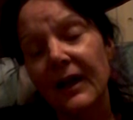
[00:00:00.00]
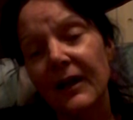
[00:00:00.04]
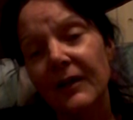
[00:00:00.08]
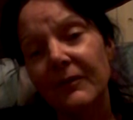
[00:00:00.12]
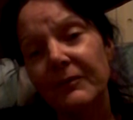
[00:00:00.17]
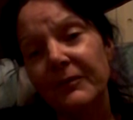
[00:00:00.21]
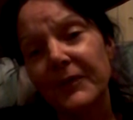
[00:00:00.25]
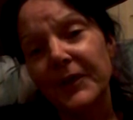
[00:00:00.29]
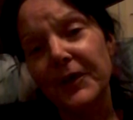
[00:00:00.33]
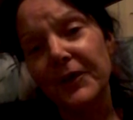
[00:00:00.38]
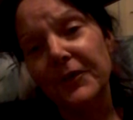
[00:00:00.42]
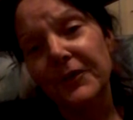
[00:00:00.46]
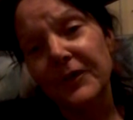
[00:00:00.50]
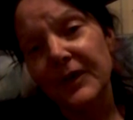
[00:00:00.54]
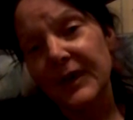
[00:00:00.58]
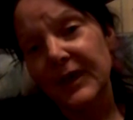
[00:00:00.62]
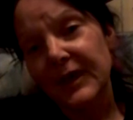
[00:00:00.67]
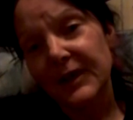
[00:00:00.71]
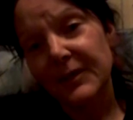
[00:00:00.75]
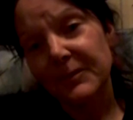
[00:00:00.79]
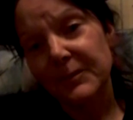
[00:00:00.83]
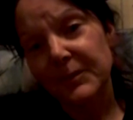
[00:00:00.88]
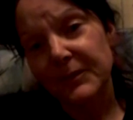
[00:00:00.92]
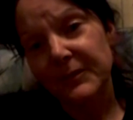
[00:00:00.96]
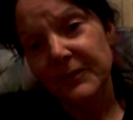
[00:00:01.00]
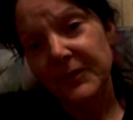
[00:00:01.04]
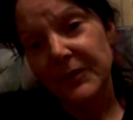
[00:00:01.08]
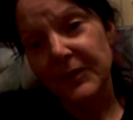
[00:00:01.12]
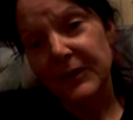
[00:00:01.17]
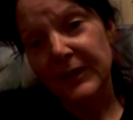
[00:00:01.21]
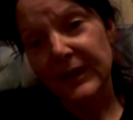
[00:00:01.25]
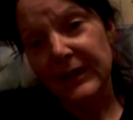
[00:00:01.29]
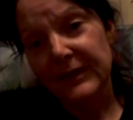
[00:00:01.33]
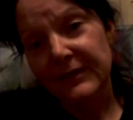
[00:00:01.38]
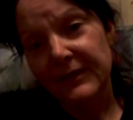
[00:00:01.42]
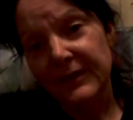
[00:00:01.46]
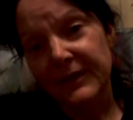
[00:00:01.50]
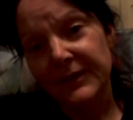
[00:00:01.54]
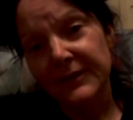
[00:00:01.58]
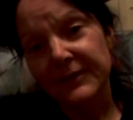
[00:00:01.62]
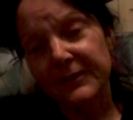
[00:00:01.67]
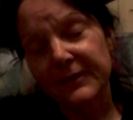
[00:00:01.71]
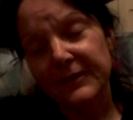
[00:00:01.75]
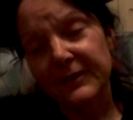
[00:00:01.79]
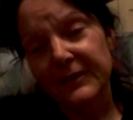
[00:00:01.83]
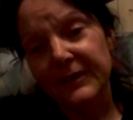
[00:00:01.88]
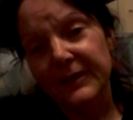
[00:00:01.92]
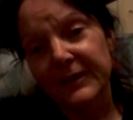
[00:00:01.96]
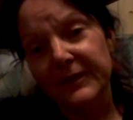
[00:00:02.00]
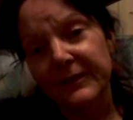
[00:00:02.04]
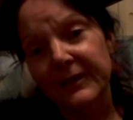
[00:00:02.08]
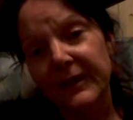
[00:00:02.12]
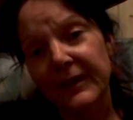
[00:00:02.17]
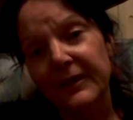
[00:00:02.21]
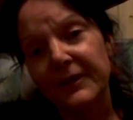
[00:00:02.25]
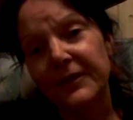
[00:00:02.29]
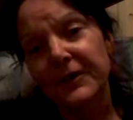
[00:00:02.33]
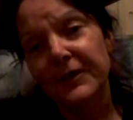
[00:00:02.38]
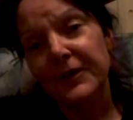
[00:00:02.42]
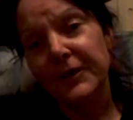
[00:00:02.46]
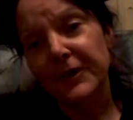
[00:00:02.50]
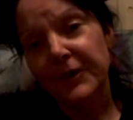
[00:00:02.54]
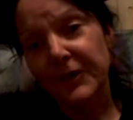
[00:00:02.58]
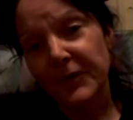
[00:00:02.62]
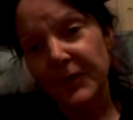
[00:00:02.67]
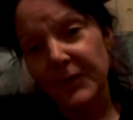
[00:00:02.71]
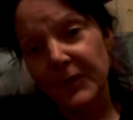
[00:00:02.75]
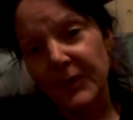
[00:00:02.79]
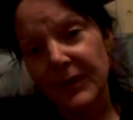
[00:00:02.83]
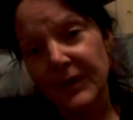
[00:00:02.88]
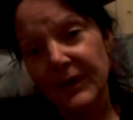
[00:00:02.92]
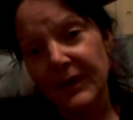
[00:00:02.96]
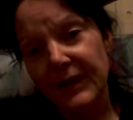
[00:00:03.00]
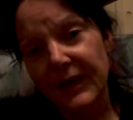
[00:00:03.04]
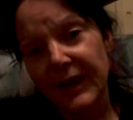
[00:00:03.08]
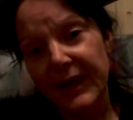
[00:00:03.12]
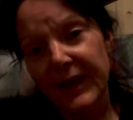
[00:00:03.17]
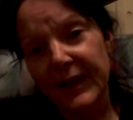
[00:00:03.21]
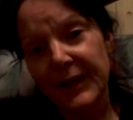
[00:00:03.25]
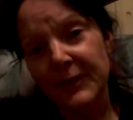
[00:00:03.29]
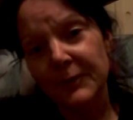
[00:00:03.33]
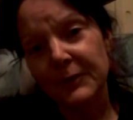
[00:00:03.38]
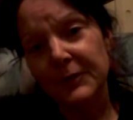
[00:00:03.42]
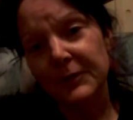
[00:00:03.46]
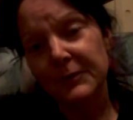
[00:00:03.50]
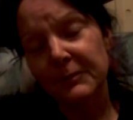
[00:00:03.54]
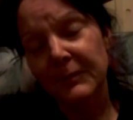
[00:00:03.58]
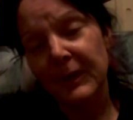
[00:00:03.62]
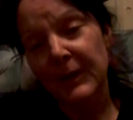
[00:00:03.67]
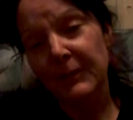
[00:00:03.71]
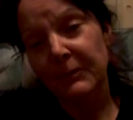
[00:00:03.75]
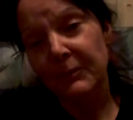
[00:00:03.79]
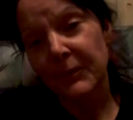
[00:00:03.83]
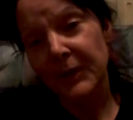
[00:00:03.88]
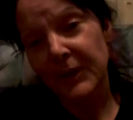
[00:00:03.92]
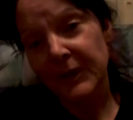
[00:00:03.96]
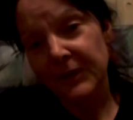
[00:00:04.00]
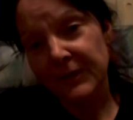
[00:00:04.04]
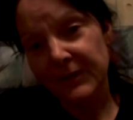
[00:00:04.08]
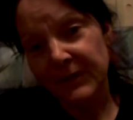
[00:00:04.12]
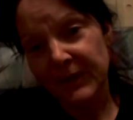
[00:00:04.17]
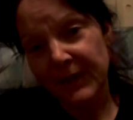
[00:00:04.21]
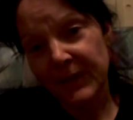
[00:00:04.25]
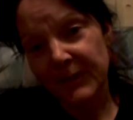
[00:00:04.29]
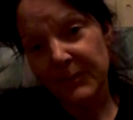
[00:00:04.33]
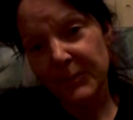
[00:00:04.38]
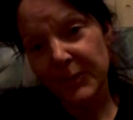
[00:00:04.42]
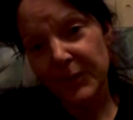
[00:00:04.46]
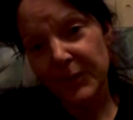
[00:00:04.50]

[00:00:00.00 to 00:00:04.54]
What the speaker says: a few days before I turned 32, he was my birthday